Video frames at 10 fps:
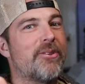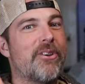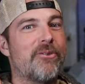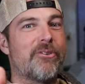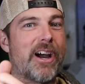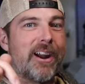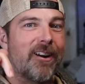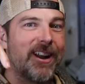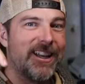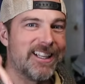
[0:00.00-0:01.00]
to Fit and
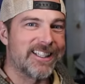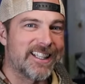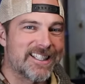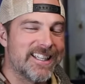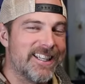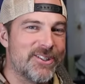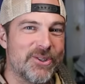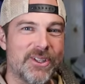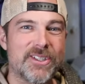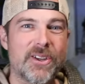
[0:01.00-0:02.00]
Fire. Let's get
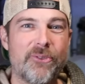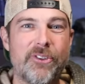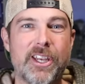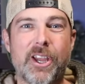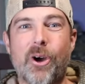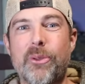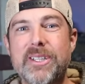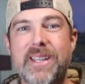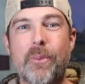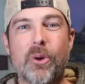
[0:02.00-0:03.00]
into this video.
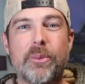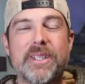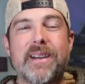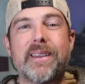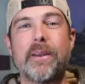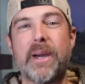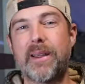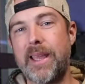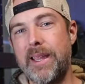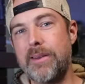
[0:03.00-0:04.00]
This time we're going to be talking
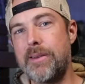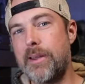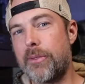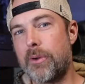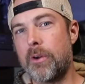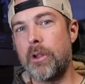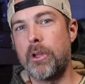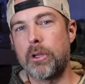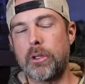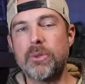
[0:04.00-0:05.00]
about another
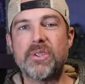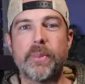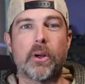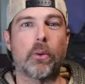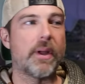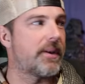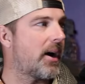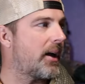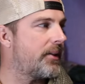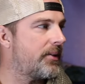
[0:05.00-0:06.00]
closed emitter red
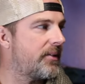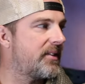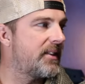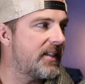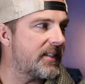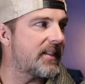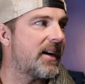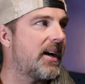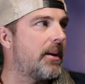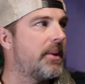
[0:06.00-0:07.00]
dot, and this
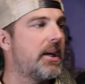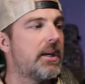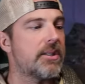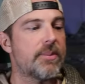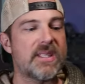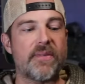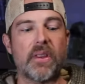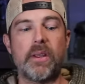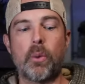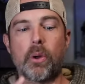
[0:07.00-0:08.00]
time
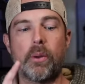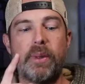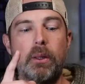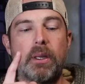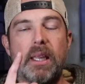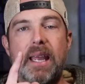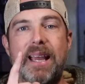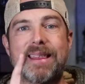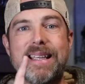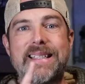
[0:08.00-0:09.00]
specifically we're going to be looking
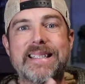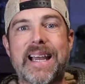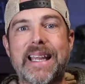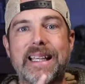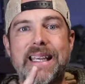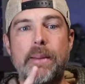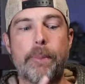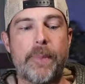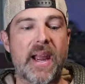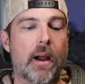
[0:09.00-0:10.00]
at the Cyelee
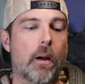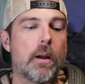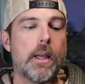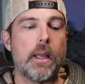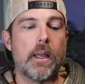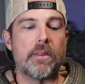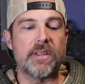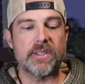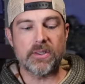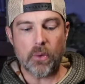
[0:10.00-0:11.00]
Bear.
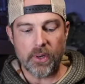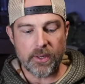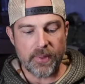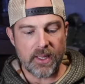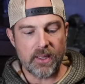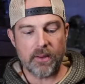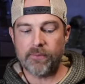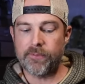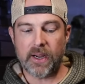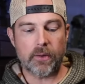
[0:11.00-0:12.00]
This is going to be
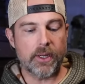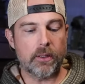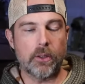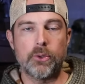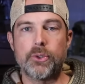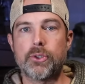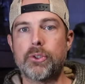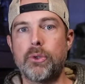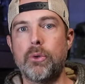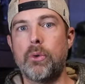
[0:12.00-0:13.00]
very close
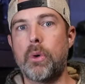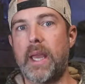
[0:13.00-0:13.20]
to